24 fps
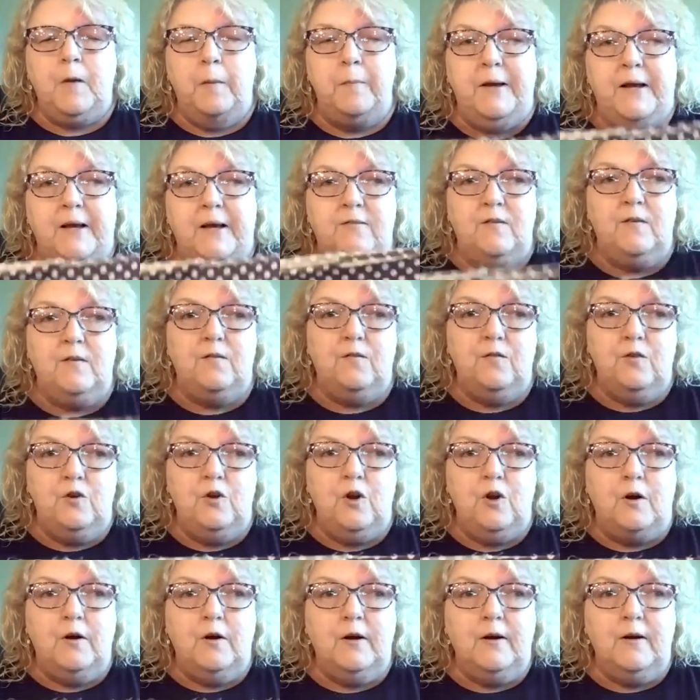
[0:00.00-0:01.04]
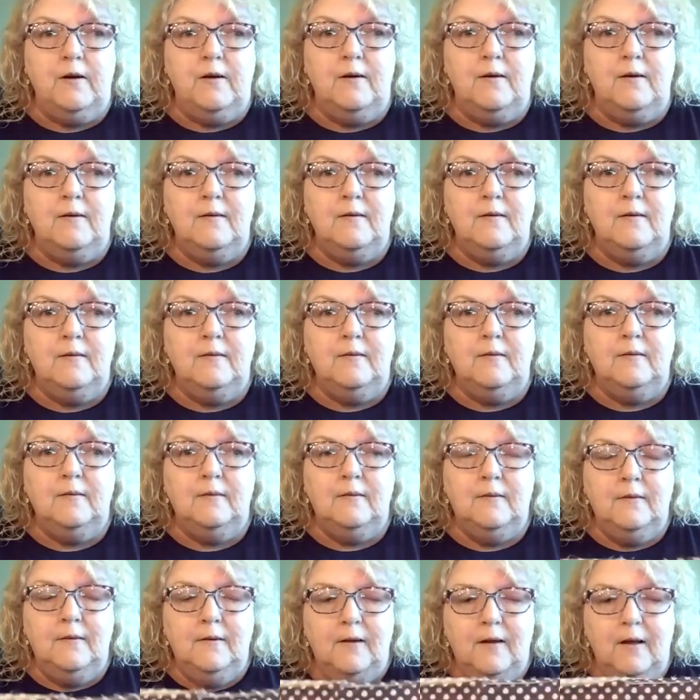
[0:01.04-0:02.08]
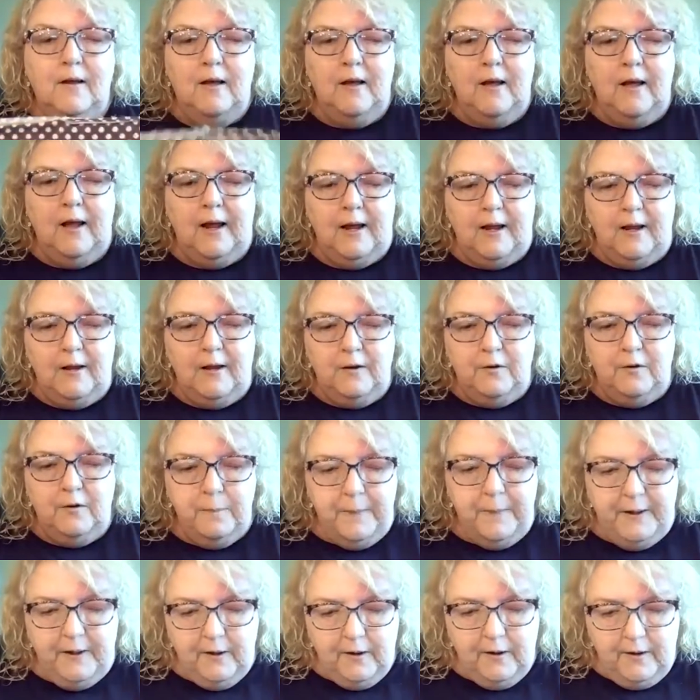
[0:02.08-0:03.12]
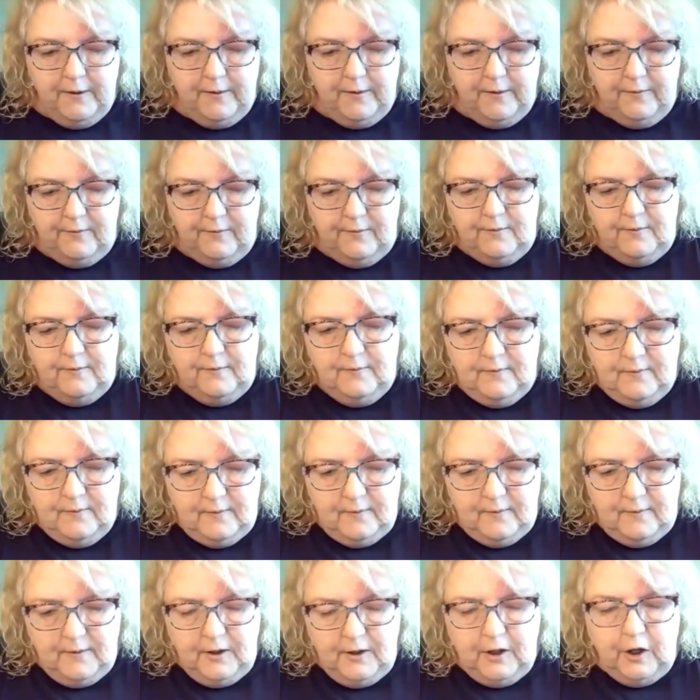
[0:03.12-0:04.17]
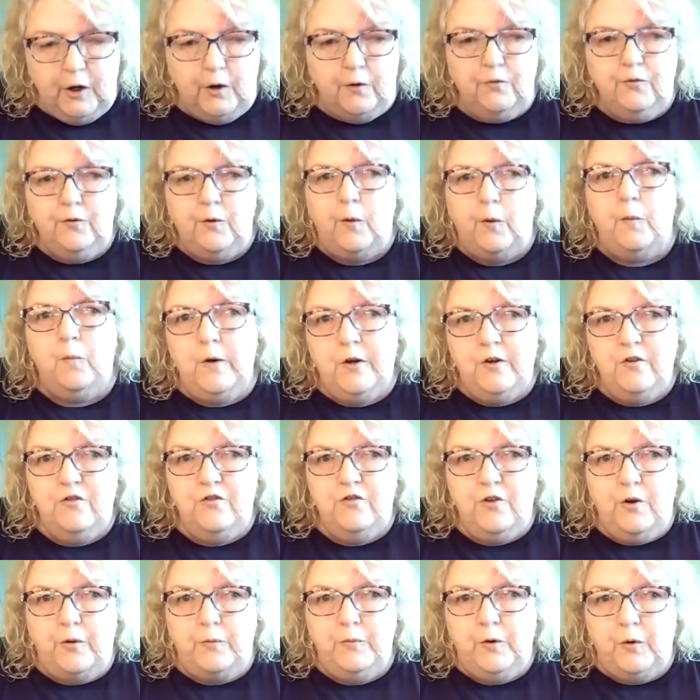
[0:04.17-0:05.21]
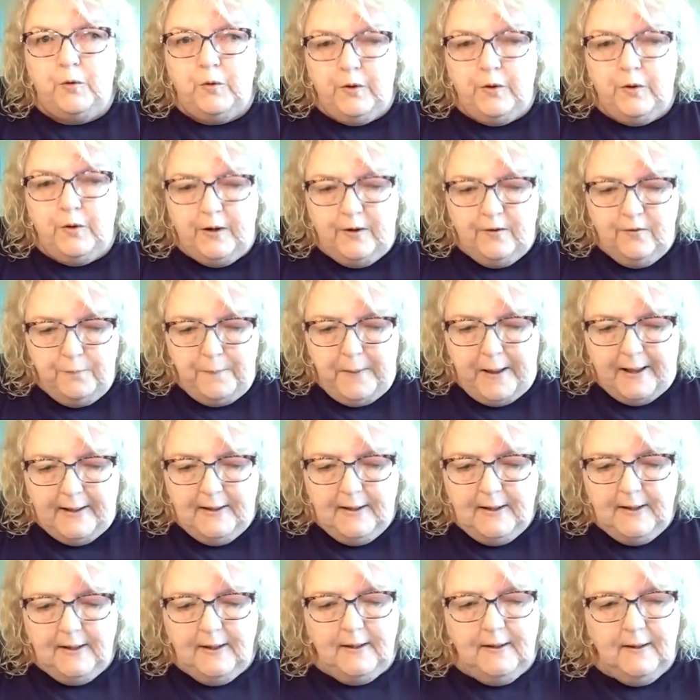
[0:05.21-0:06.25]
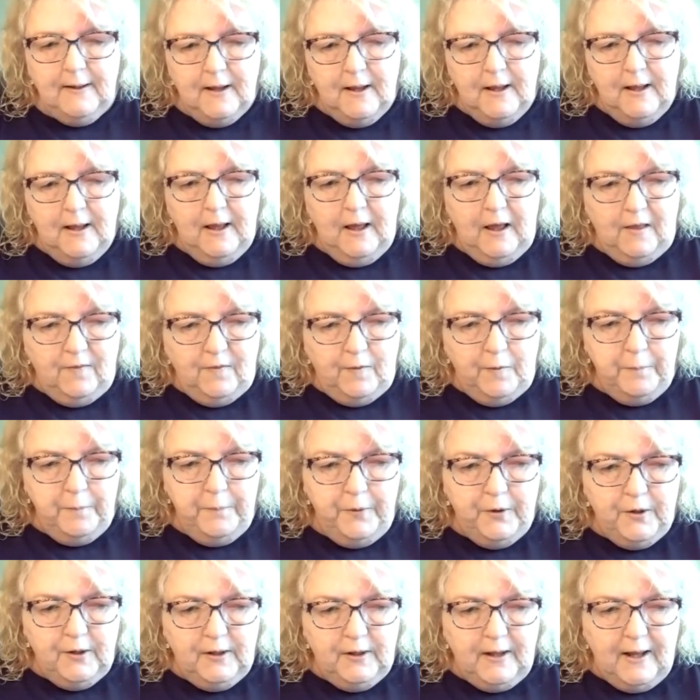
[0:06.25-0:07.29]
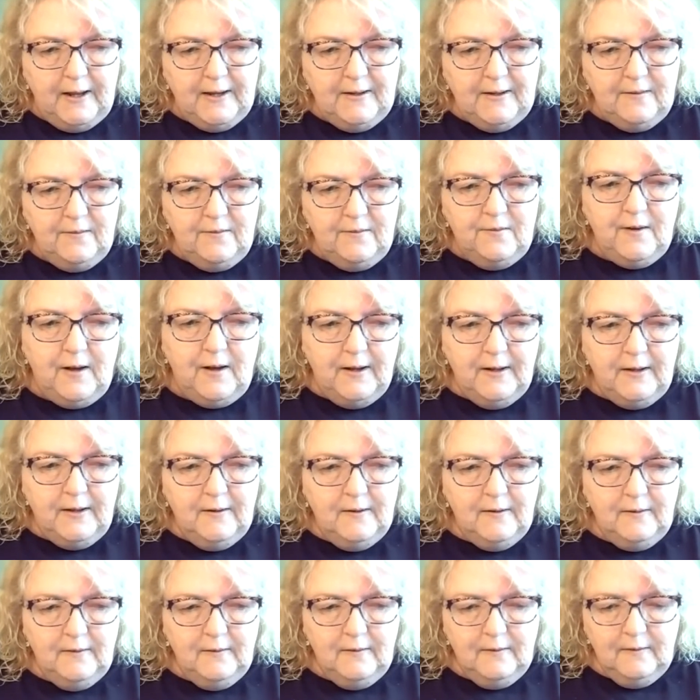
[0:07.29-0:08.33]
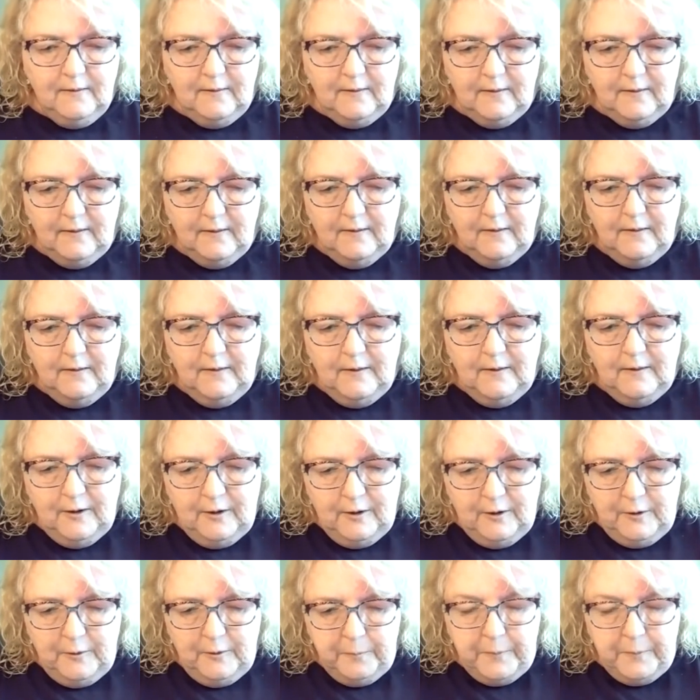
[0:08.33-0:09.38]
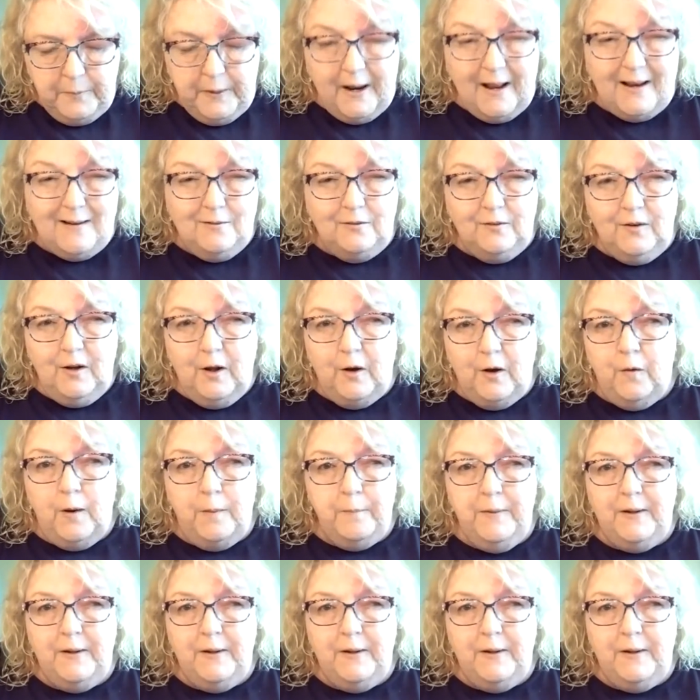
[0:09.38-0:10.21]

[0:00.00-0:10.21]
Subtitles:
because it's dark and because, so it wouldn't show dirt as badly, and then put a light inside. But I don't know. I